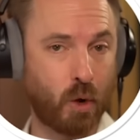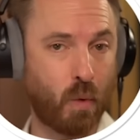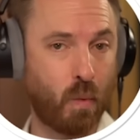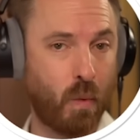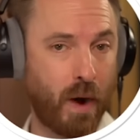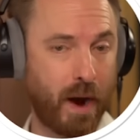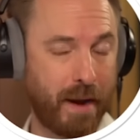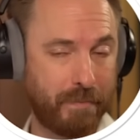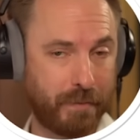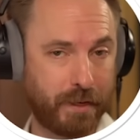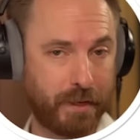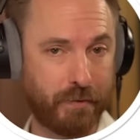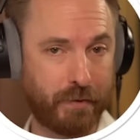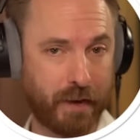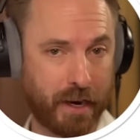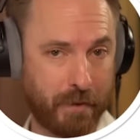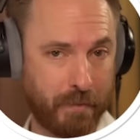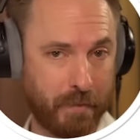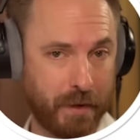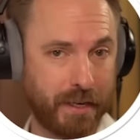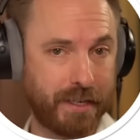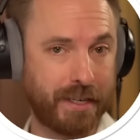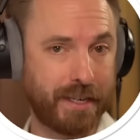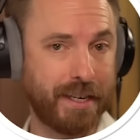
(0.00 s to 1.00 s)
web
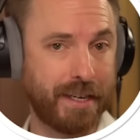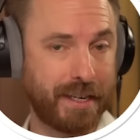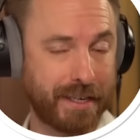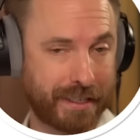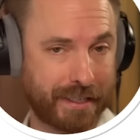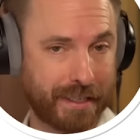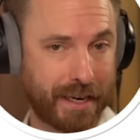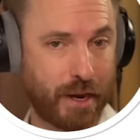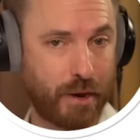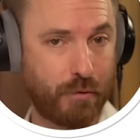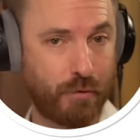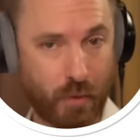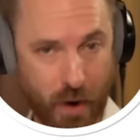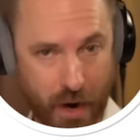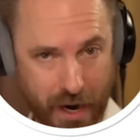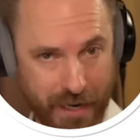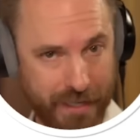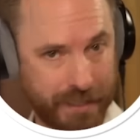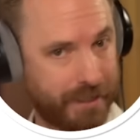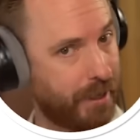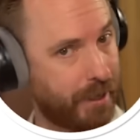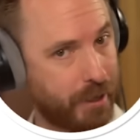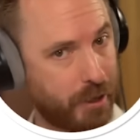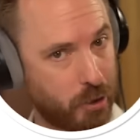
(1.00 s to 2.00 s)
development and design right
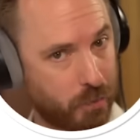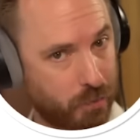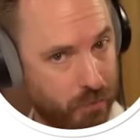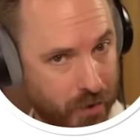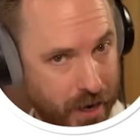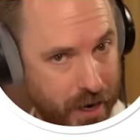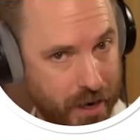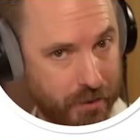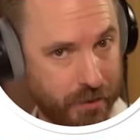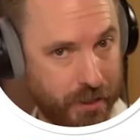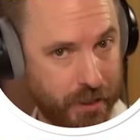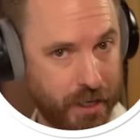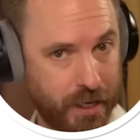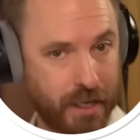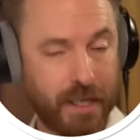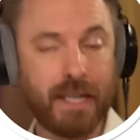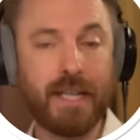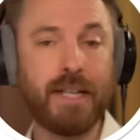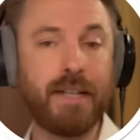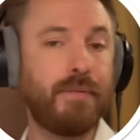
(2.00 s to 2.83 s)
inside your browser.